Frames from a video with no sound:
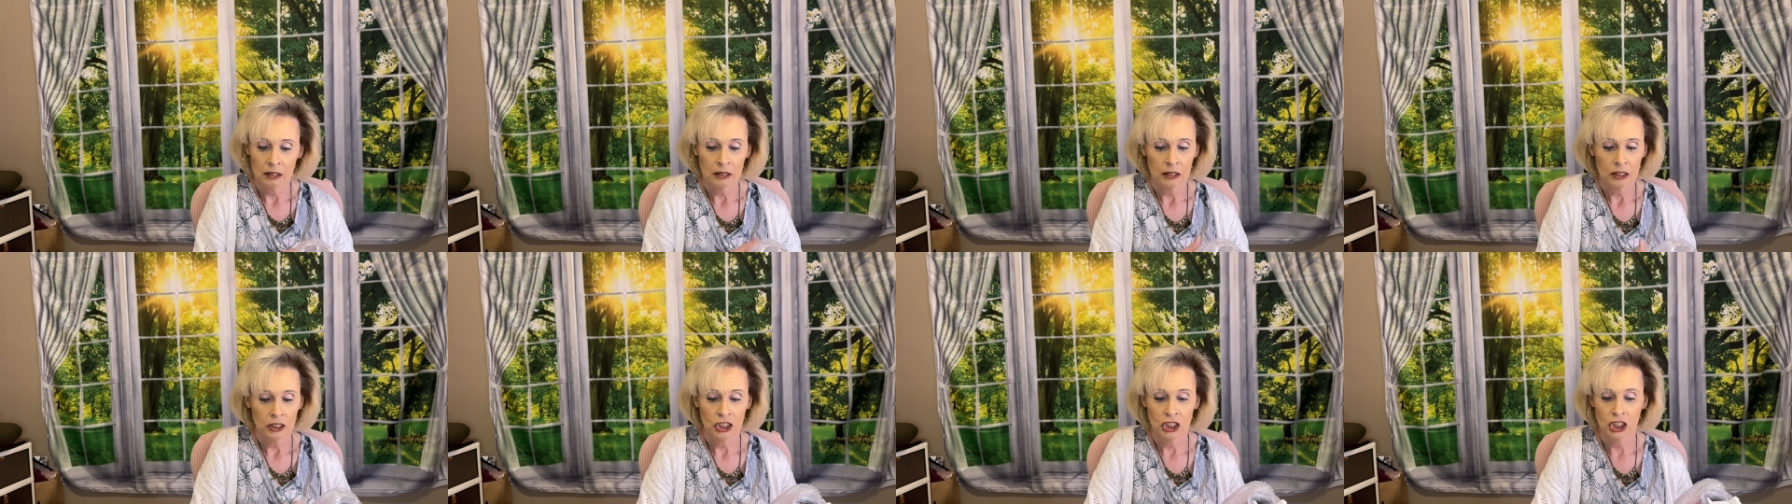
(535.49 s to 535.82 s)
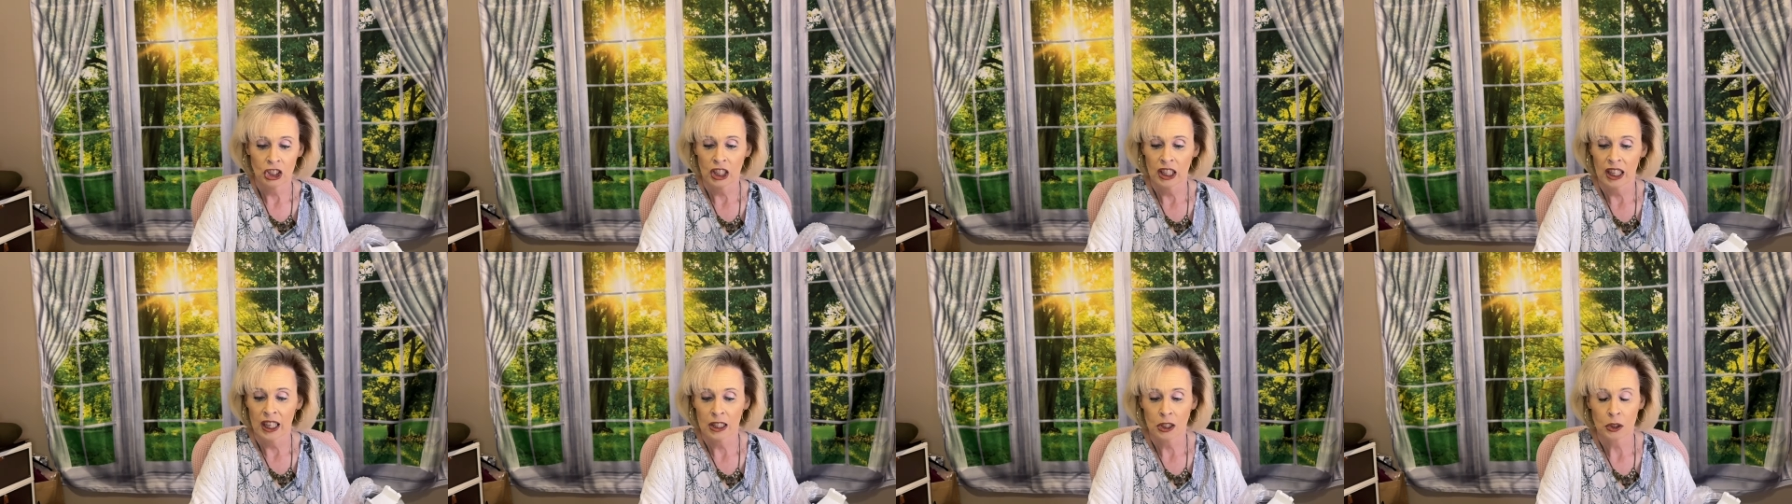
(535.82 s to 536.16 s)

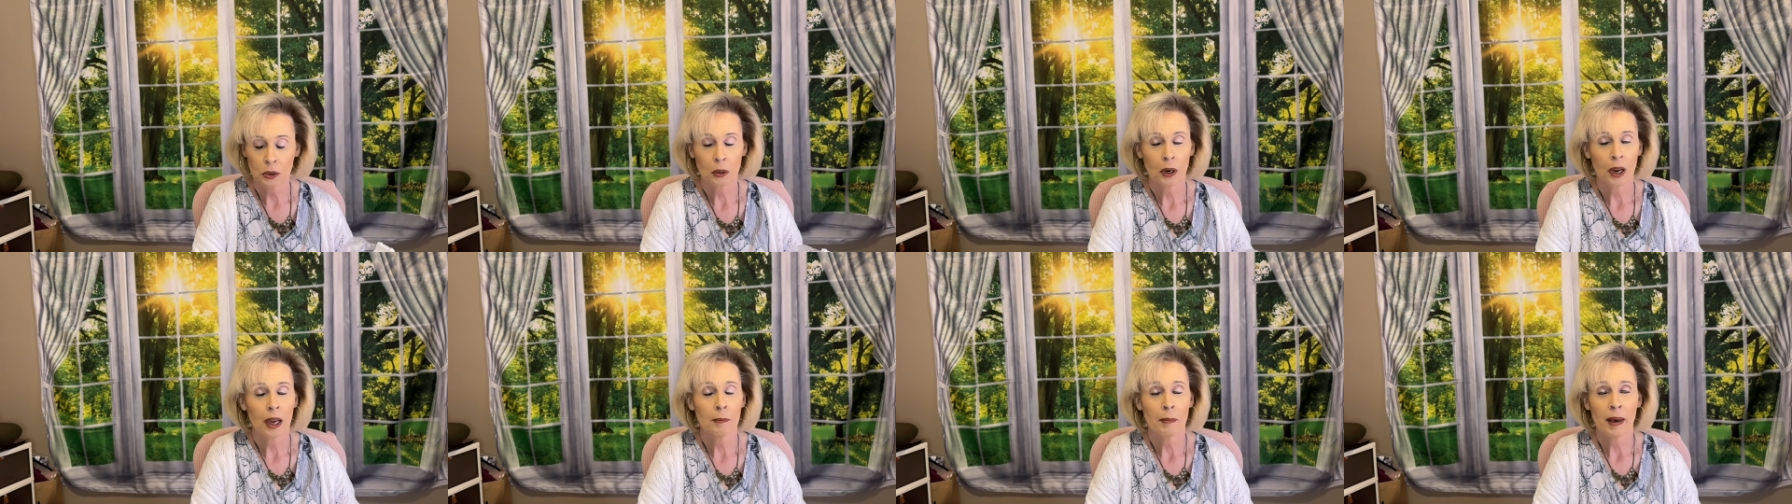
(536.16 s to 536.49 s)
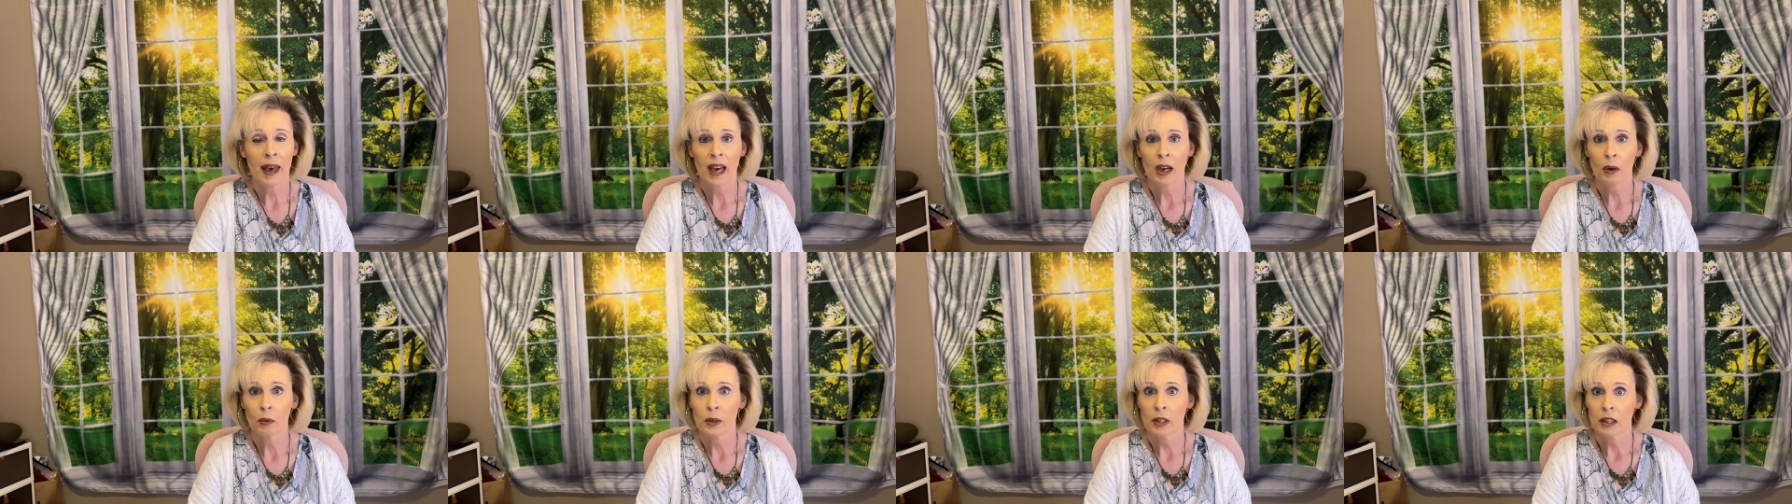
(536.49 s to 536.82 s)
she gets right
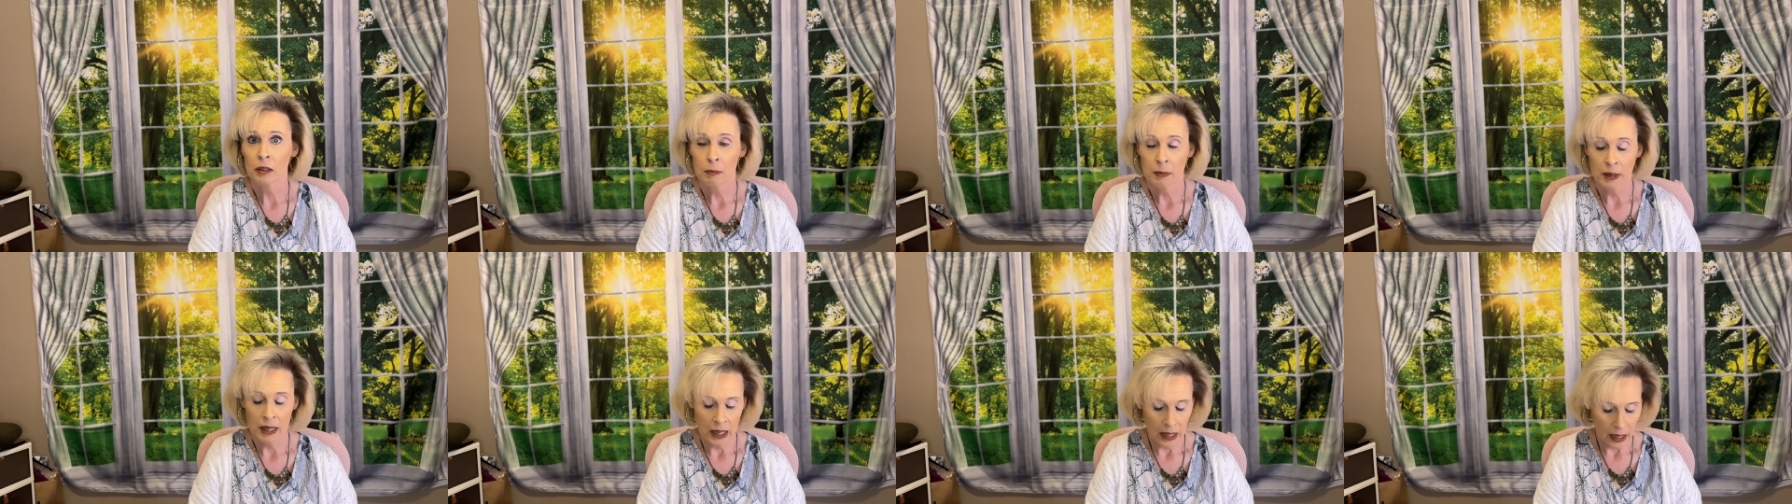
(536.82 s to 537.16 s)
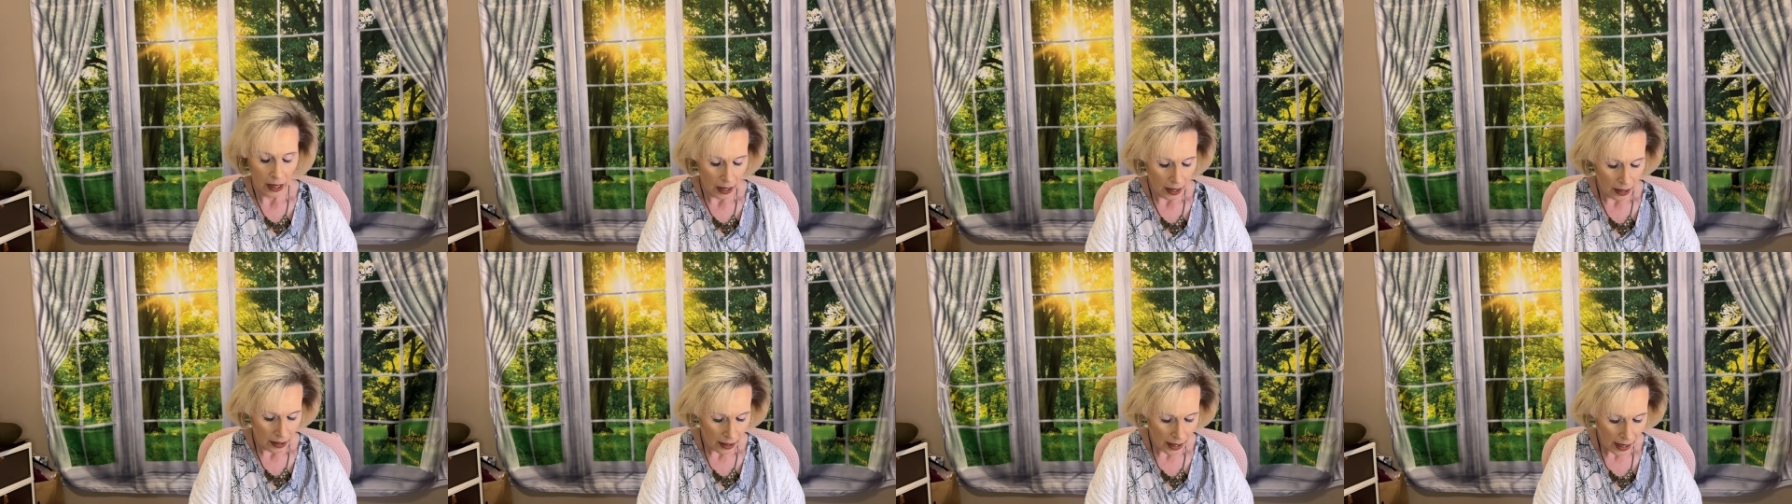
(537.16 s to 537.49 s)
back with me
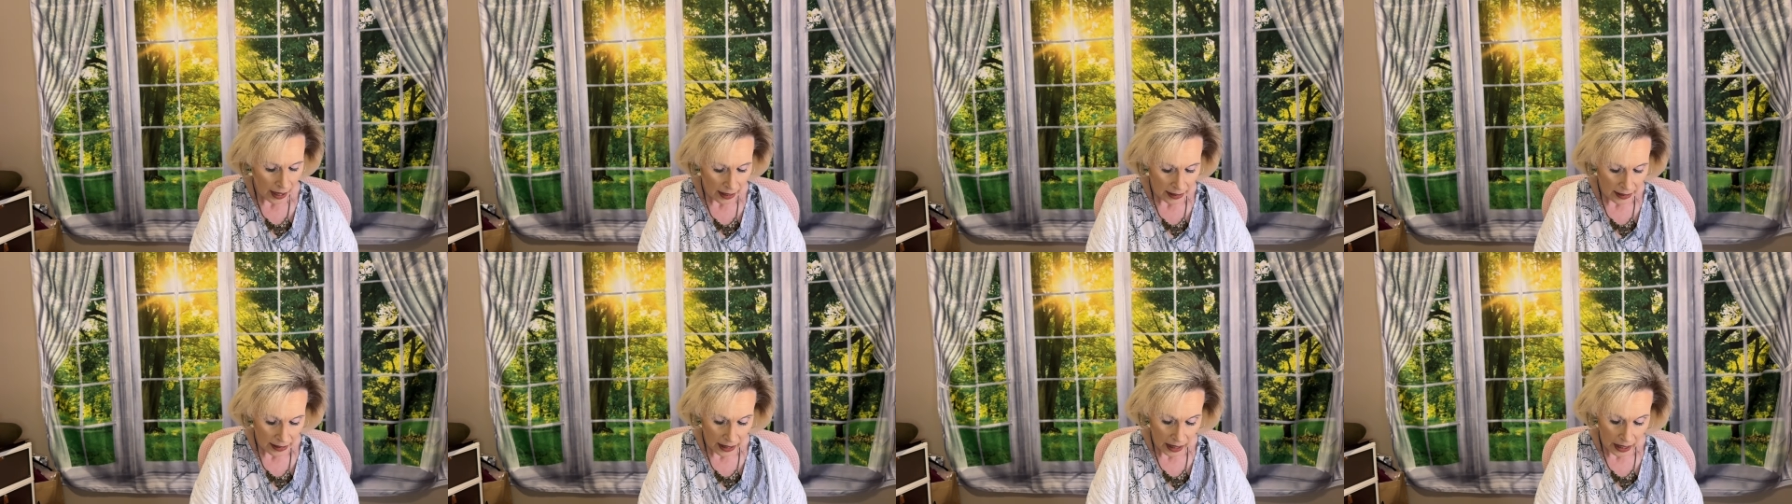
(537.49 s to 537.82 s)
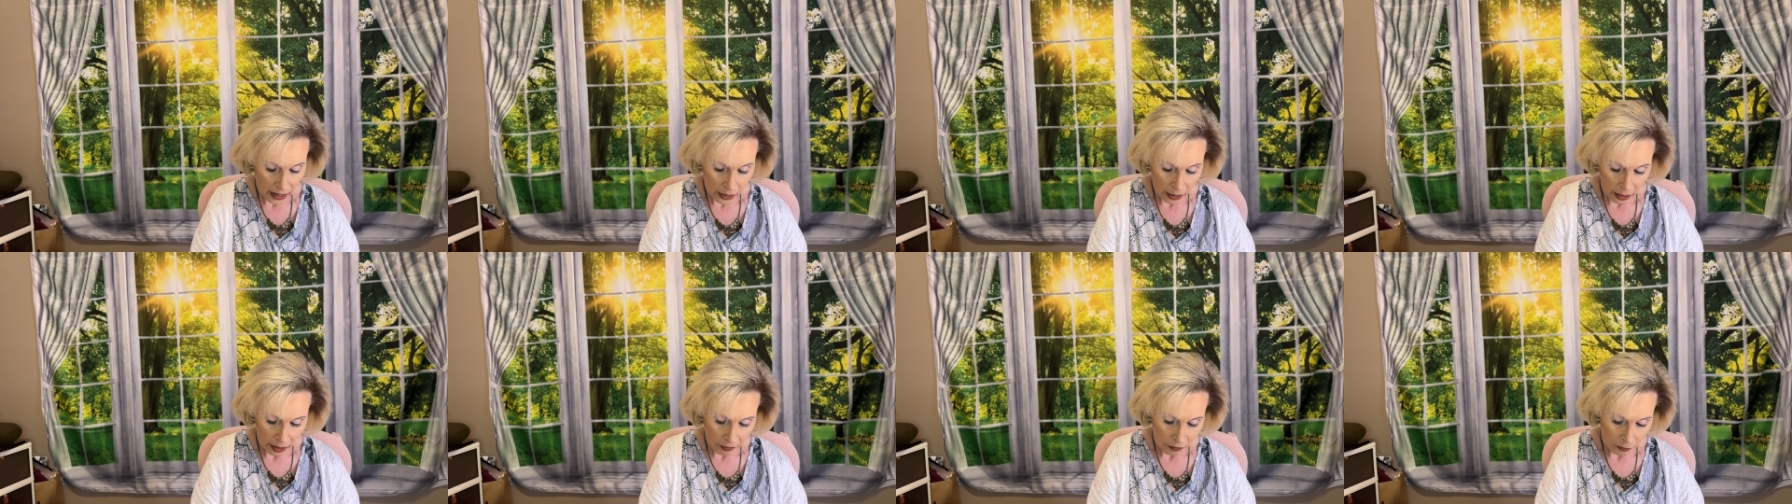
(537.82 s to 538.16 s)
and takes
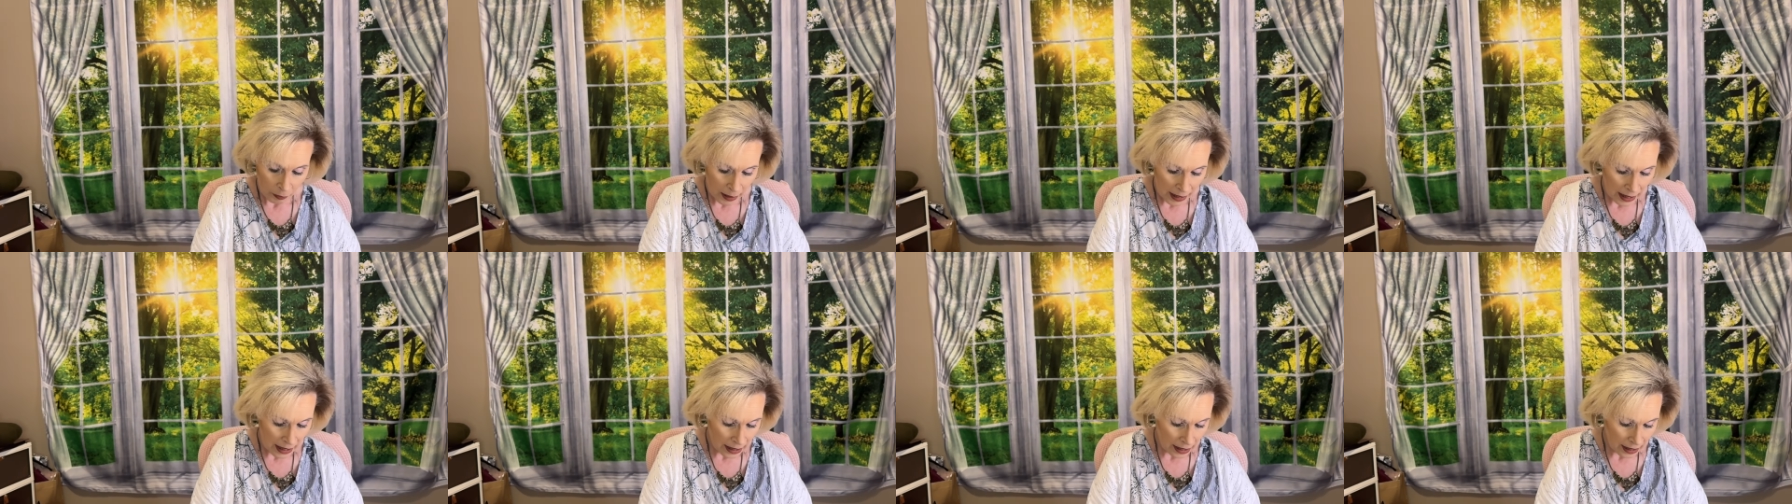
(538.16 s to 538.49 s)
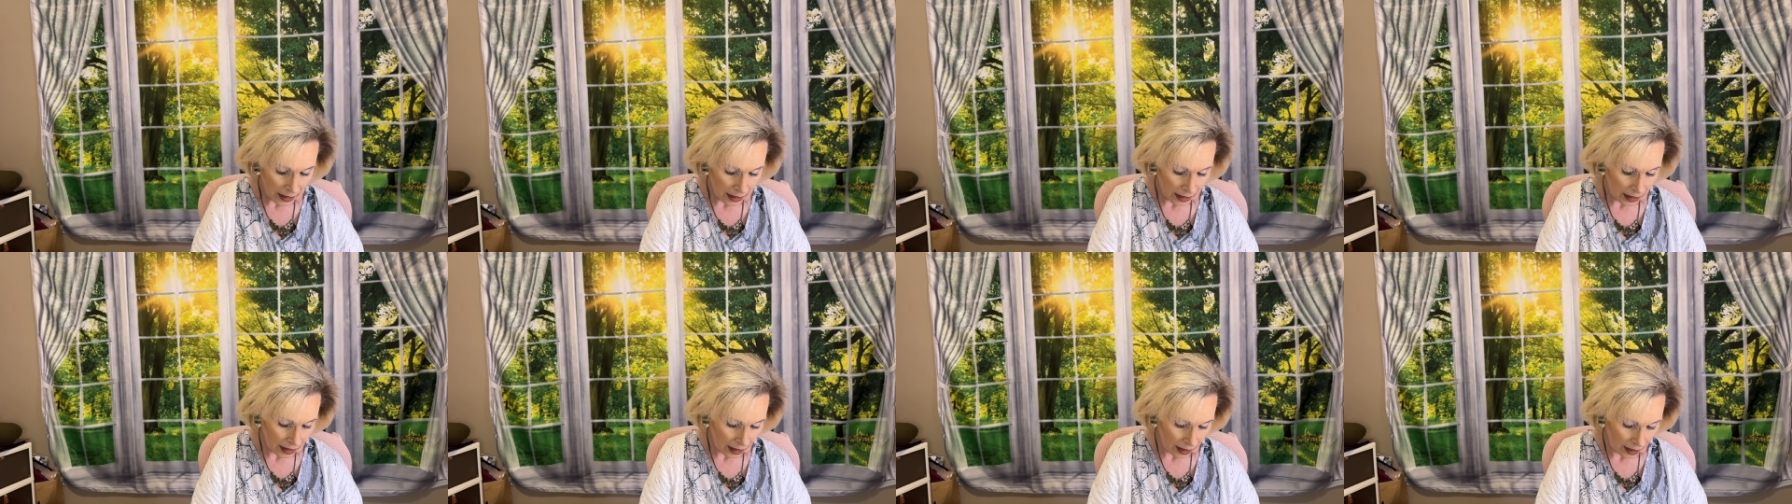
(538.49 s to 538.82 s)
care of me
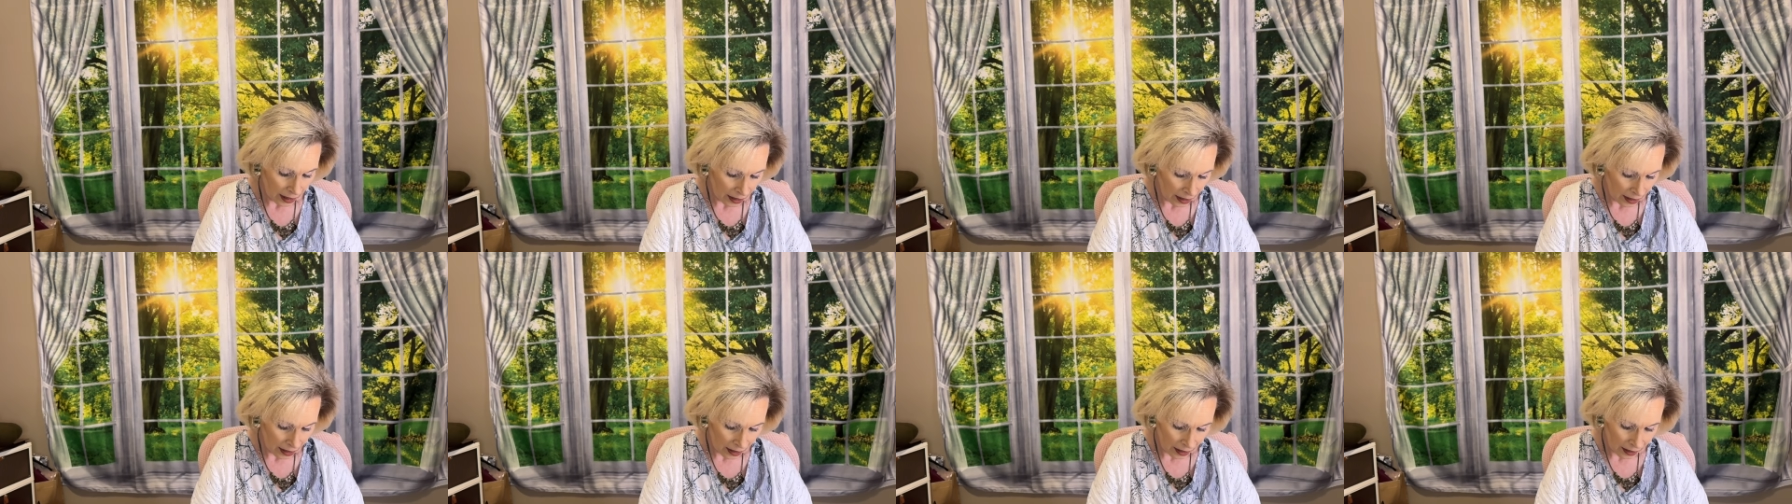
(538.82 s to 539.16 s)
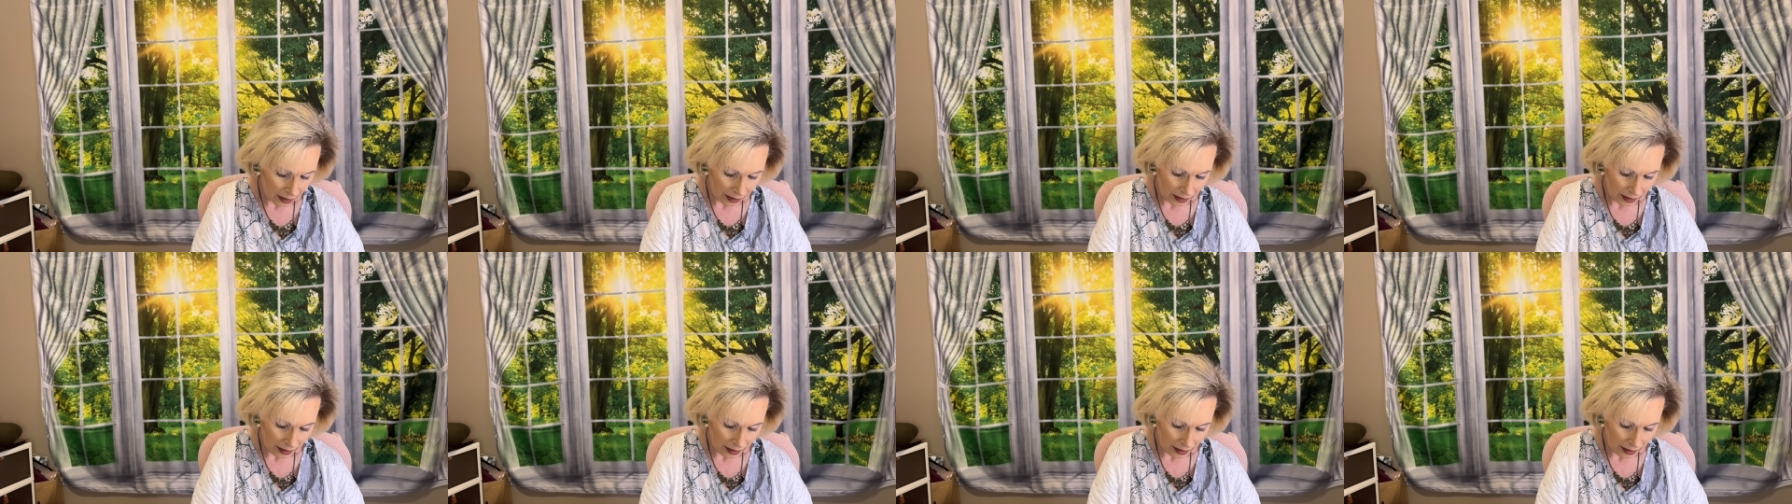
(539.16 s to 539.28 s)
and